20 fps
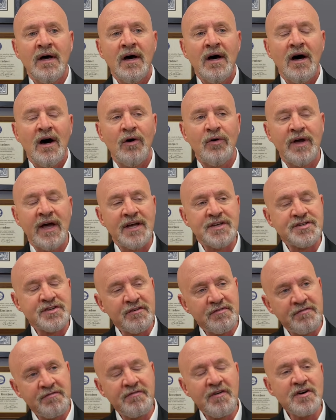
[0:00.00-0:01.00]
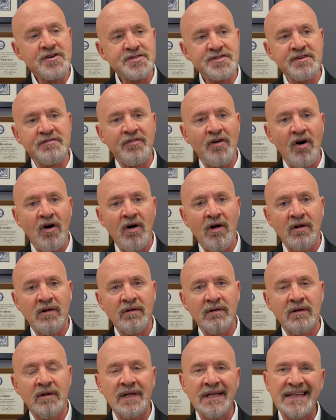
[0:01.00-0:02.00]
Okay, so first of
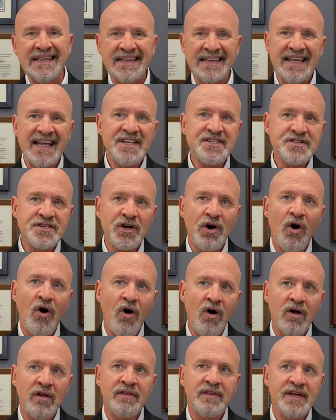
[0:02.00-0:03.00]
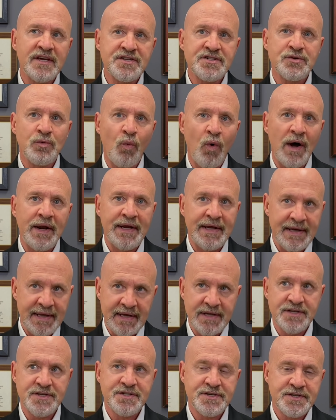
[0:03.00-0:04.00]
all, let's call this what it
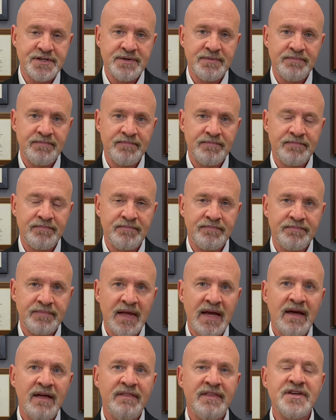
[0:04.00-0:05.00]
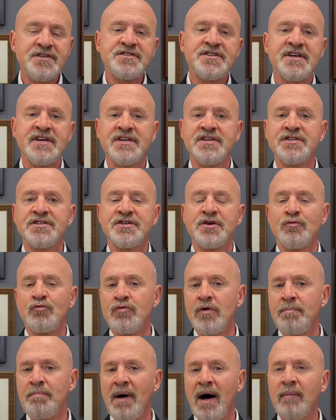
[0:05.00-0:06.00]
is. This is
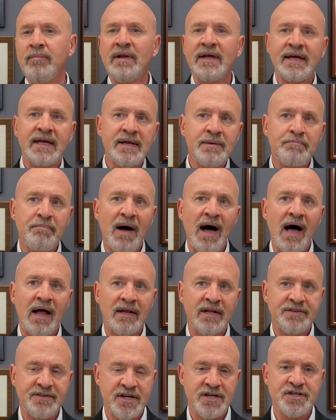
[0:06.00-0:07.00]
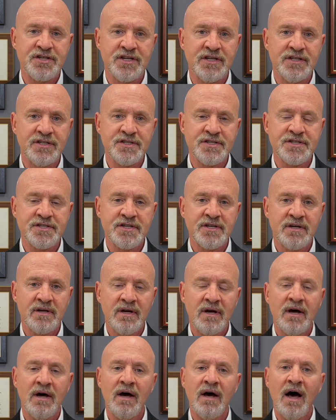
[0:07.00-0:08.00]
Republican politicians
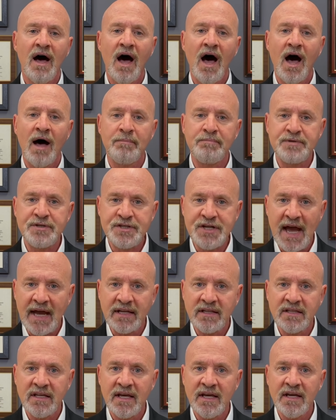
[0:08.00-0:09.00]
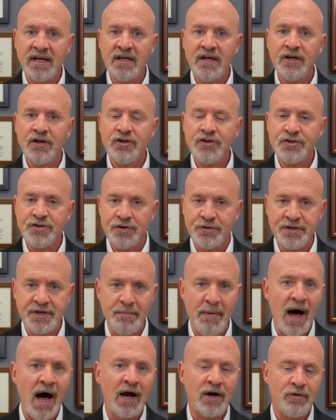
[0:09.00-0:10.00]
objecting to
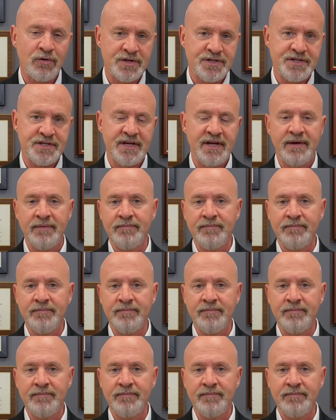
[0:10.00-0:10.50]
democracy.